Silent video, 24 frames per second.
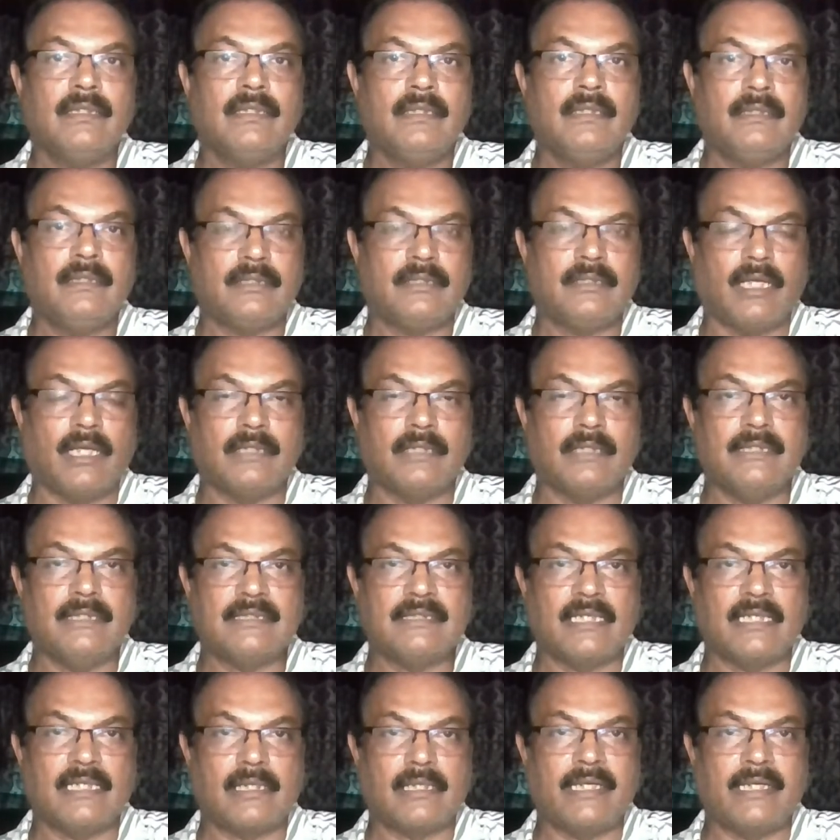charges
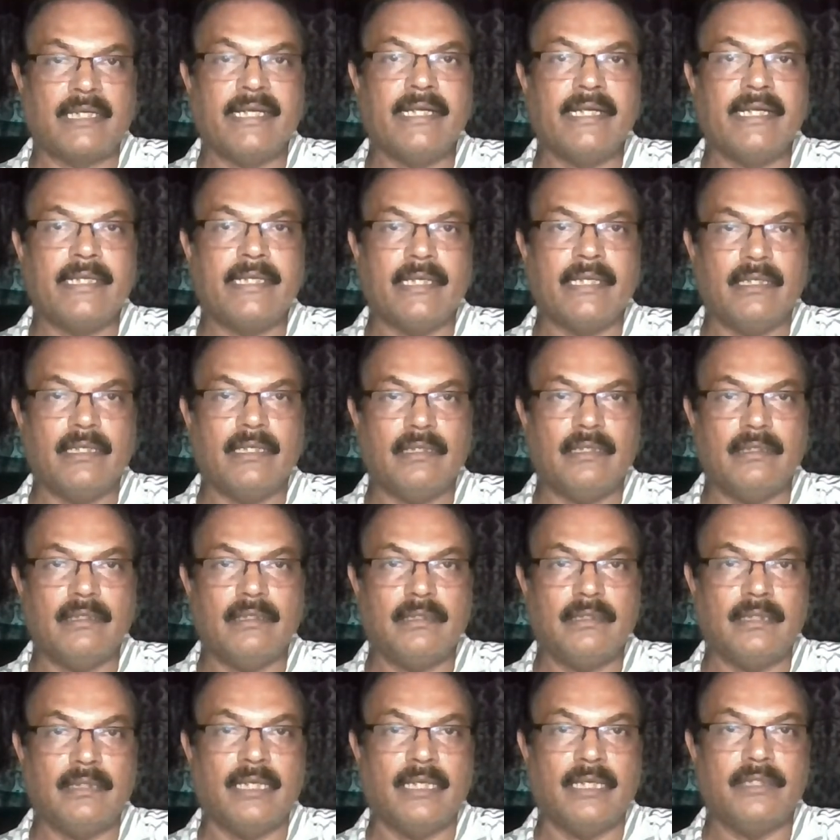are created
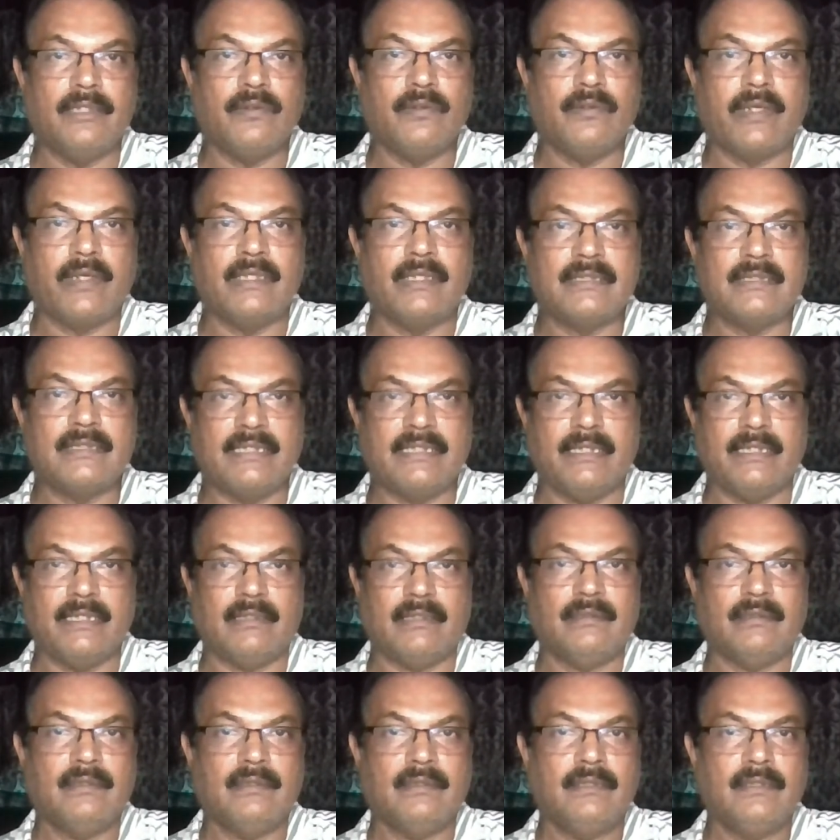that you can see.
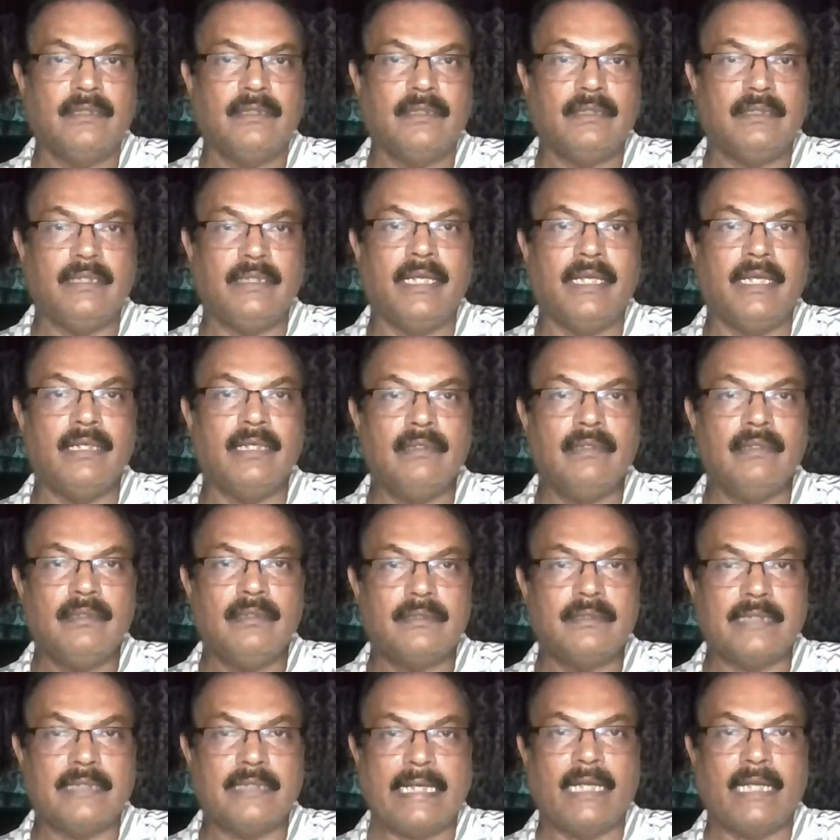Then
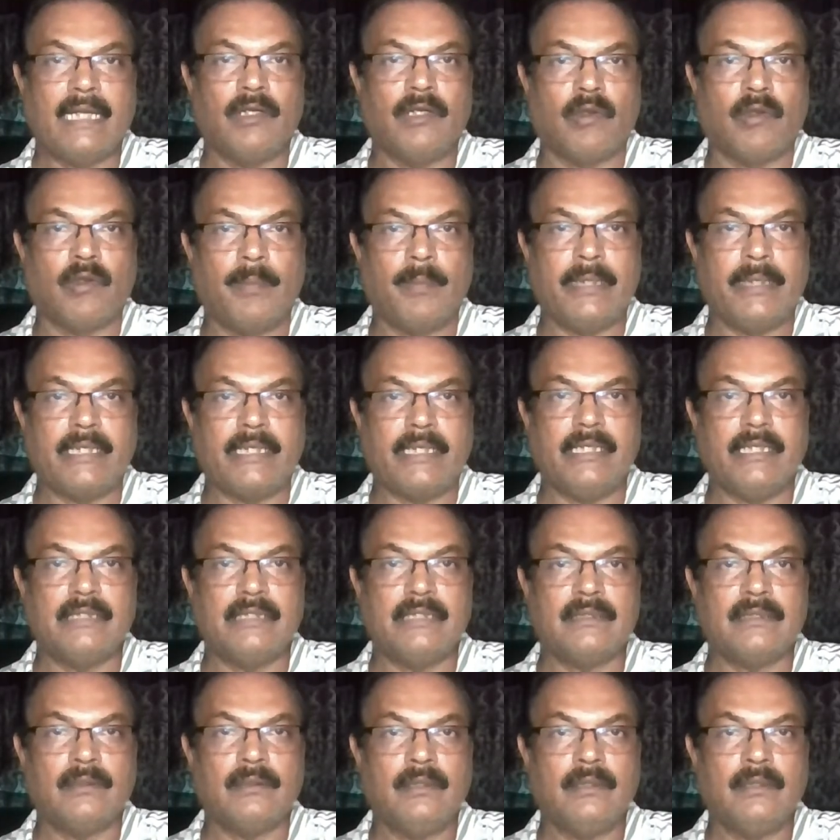second topic
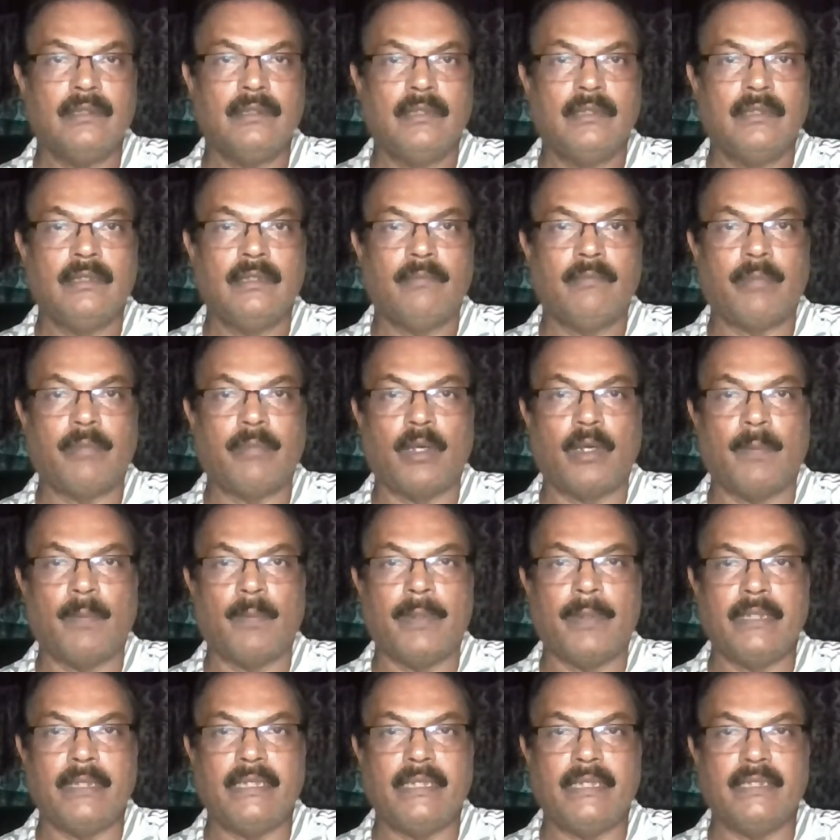is
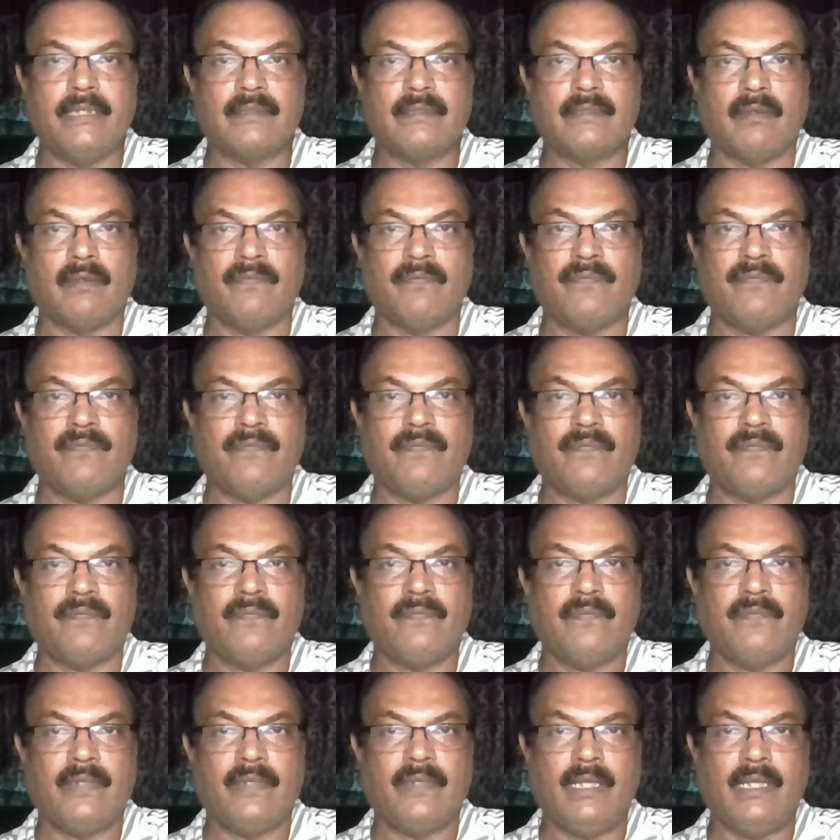properties of
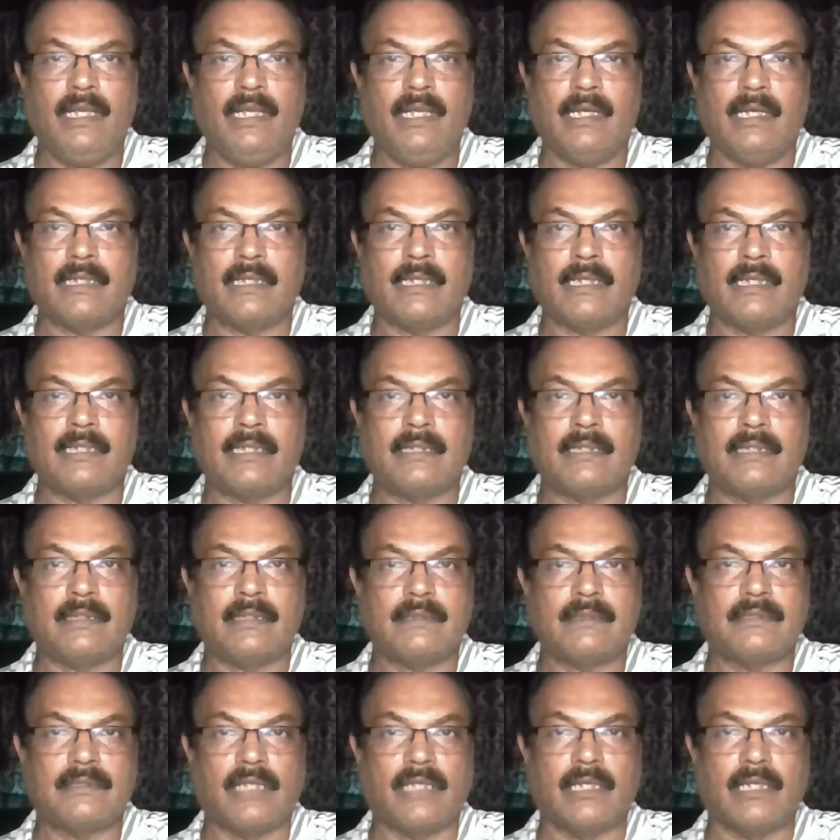electric
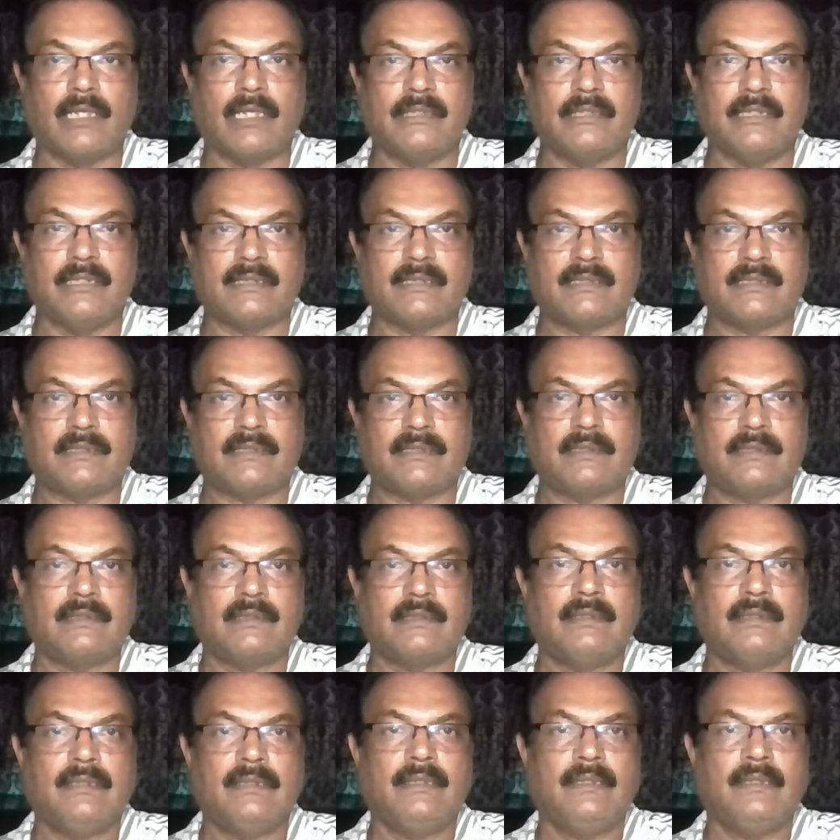charges.
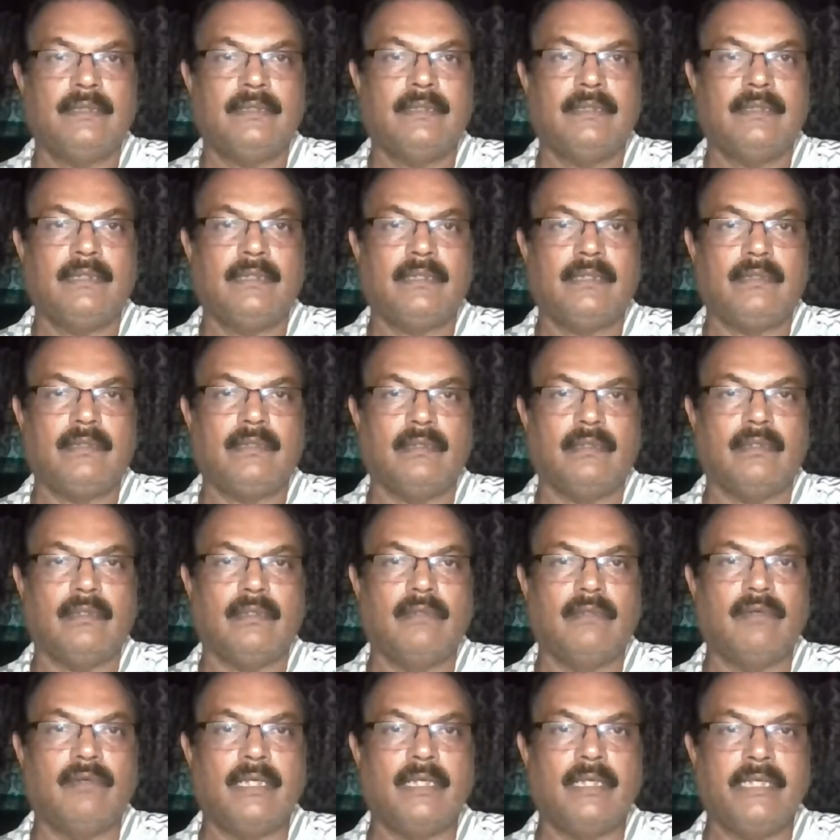Third
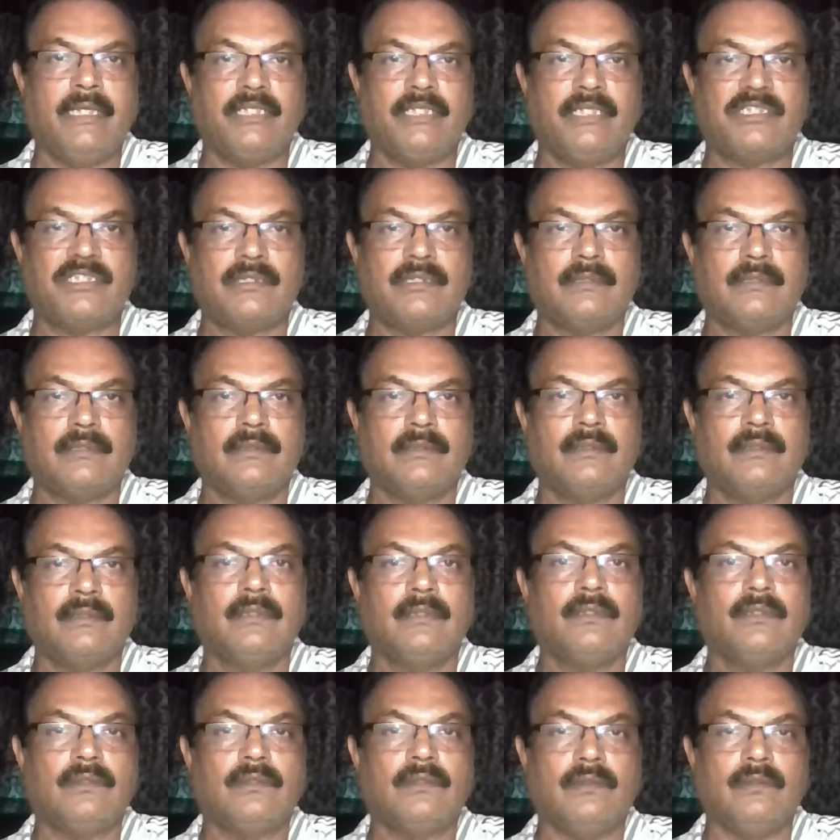one is
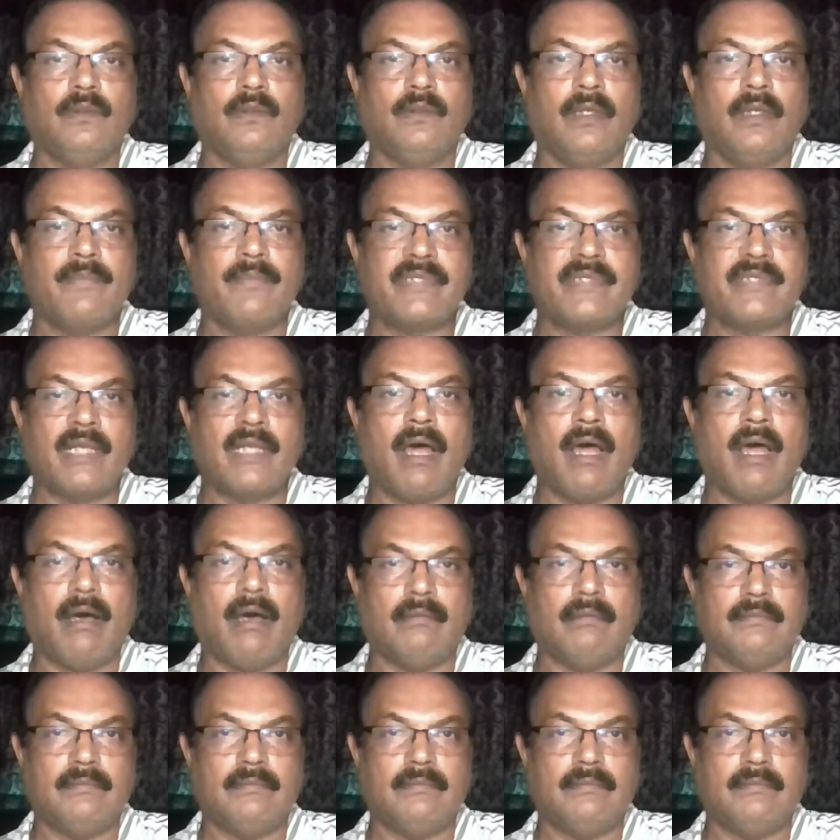Coulomb's law.